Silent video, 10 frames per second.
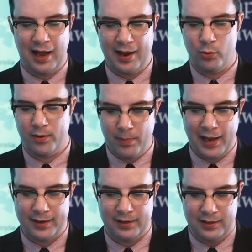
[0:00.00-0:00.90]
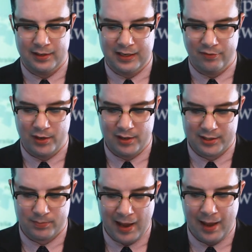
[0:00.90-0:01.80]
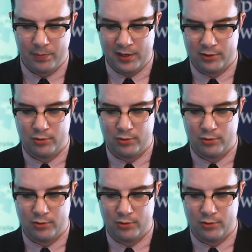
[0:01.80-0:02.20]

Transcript: I would bet, given this map in